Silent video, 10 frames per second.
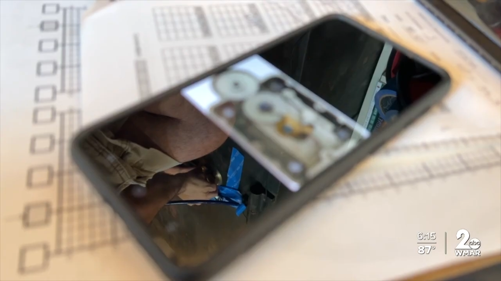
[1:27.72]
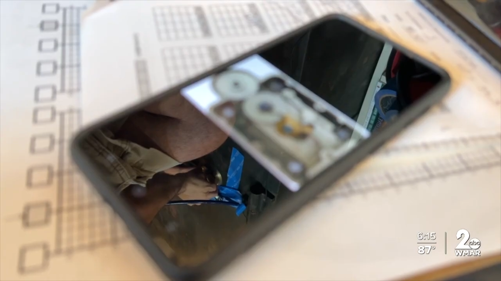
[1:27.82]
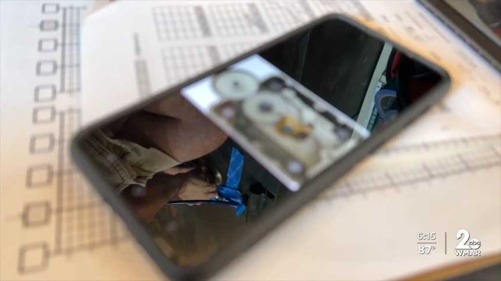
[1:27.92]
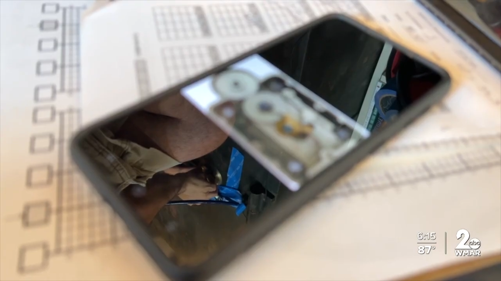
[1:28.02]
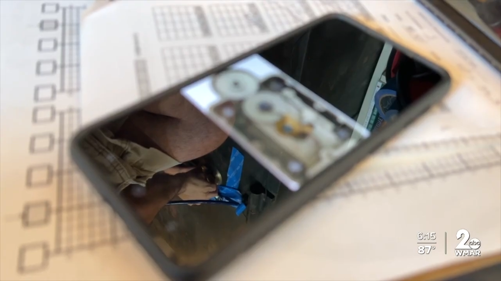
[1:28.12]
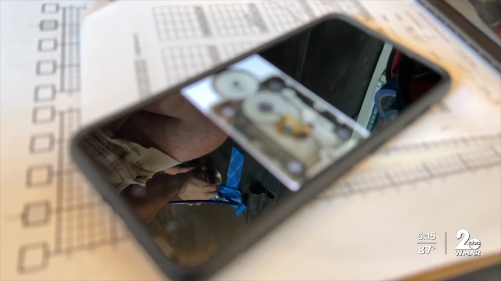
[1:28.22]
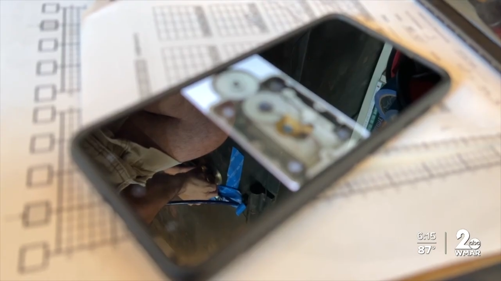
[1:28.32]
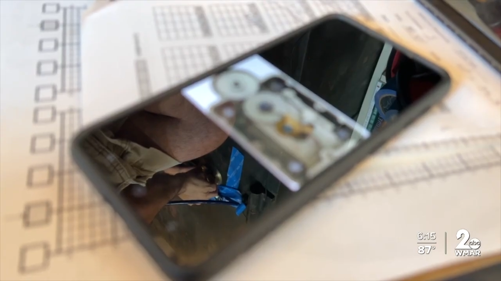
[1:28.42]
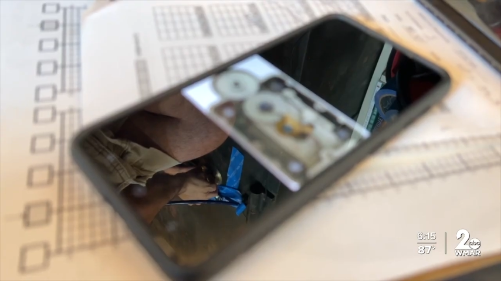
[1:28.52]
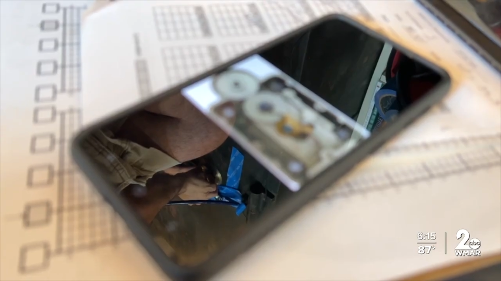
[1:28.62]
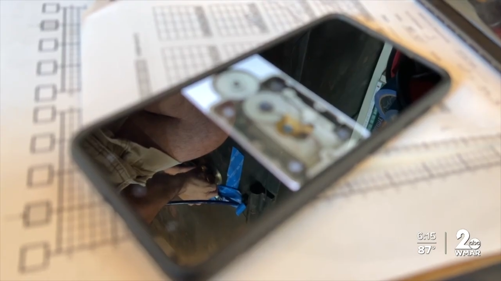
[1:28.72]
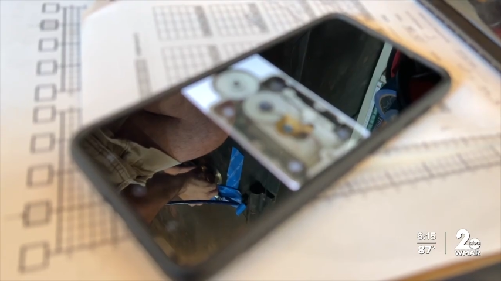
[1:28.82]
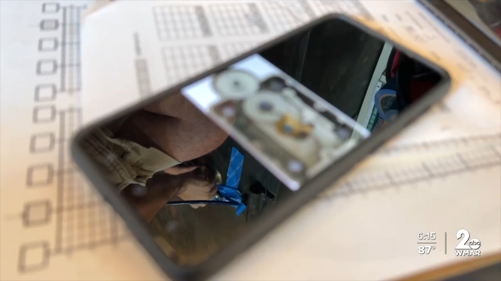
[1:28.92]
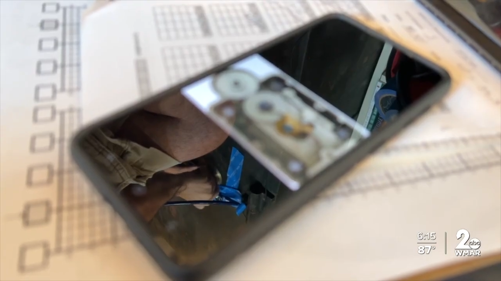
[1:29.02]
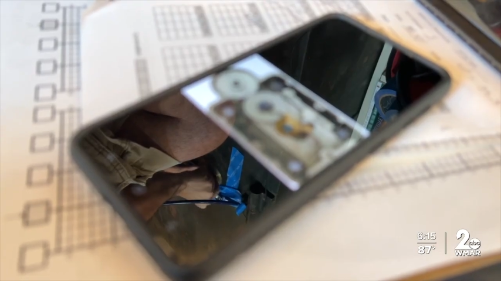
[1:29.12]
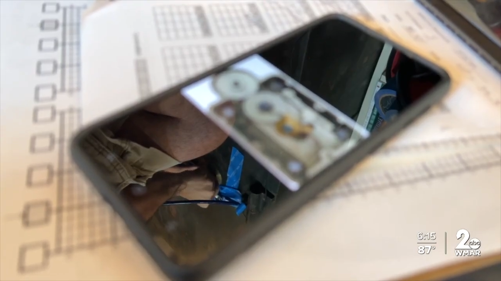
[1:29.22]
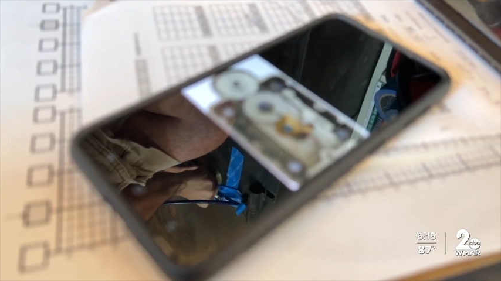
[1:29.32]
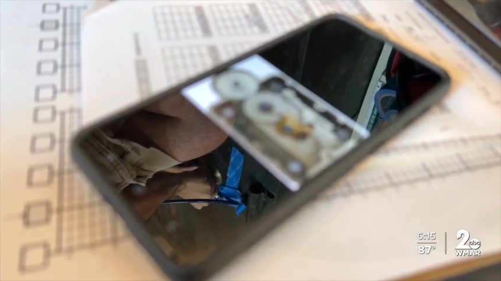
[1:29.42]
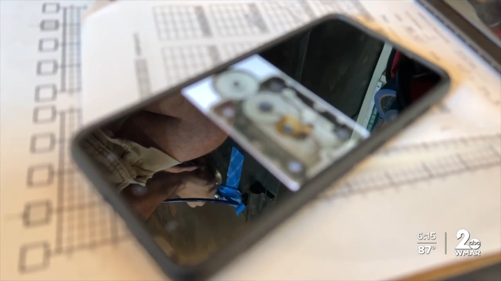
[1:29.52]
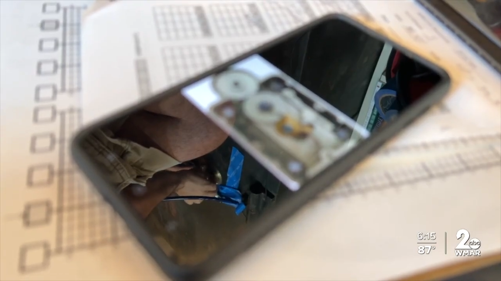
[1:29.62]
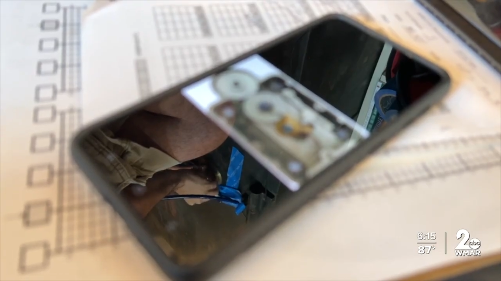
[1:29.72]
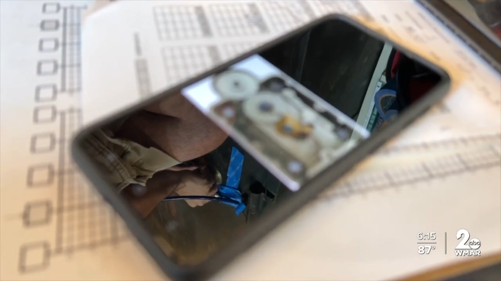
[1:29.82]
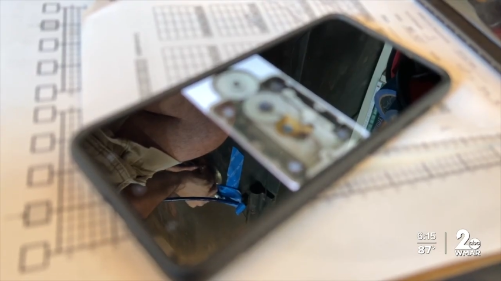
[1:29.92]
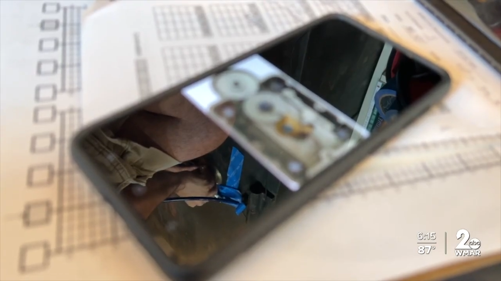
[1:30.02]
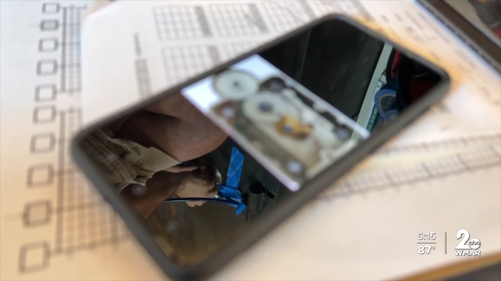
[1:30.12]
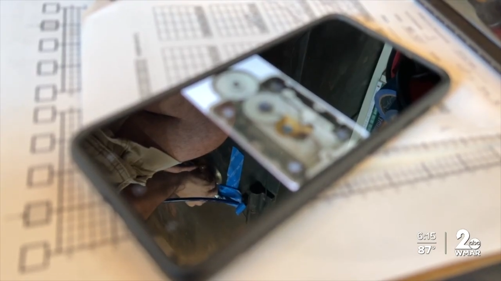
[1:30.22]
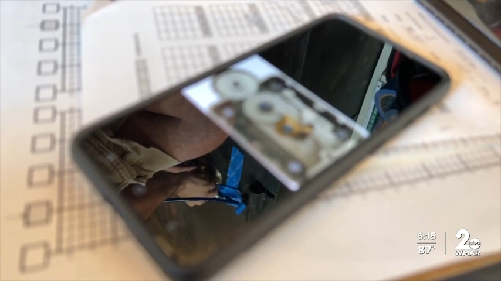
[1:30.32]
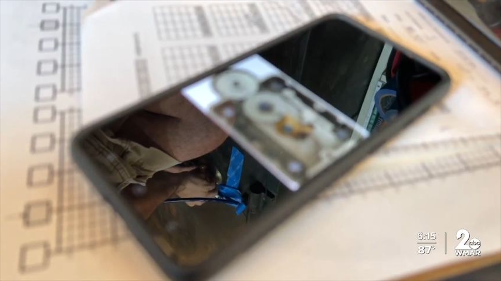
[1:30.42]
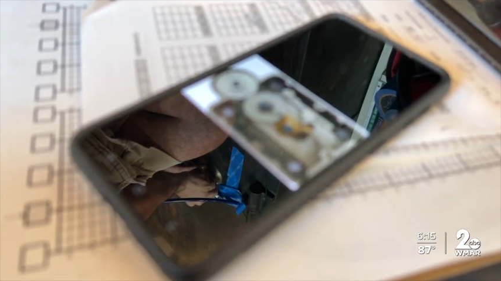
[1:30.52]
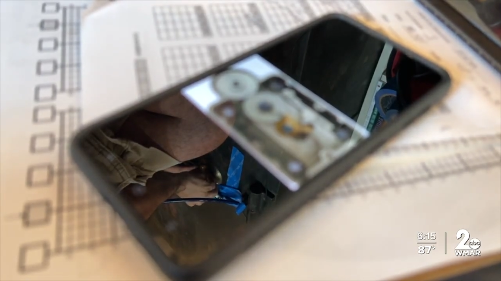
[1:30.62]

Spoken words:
(no speaker visible)